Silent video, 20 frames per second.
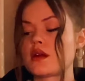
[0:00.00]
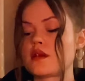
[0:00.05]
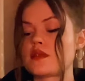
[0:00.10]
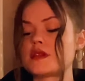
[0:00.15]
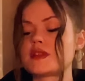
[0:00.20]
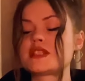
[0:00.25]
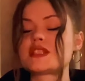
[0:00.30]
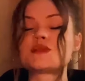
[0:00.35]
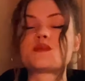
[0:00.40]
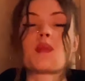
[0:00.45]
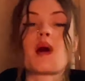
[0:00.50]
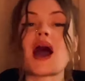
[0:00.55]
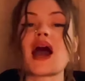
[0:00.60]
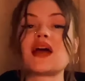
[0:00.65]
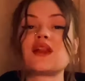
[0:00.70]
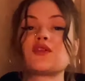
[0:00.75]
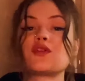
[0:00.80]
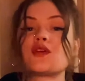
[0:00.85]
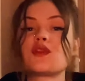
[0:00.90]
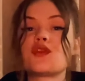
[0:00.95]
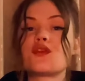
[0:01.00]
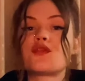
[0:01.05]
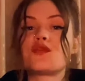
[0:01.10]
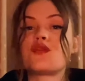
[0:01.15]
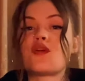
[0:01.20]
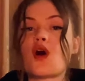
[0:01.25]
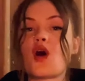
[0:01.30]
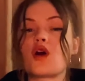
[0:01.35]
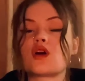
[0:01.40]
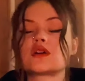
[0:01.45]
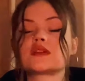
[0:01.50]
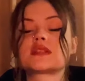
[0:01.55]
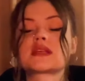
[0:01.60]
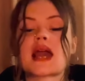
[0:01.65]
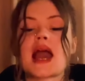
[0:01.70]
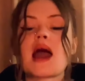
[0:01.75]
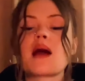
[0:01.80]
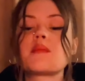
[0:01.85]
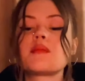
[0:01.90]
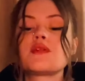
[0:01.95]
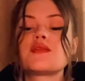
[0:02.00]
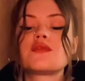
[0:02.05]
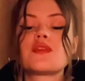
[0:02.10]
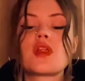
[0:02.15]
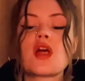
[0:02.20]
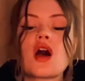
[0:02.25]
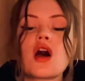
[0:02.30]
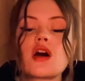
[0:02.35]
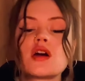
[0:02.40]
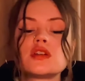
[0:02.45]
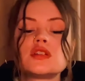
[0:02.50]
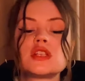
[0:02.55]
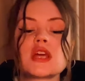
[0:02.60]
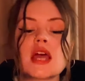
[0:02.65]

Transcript: Spider and the fox, camouflage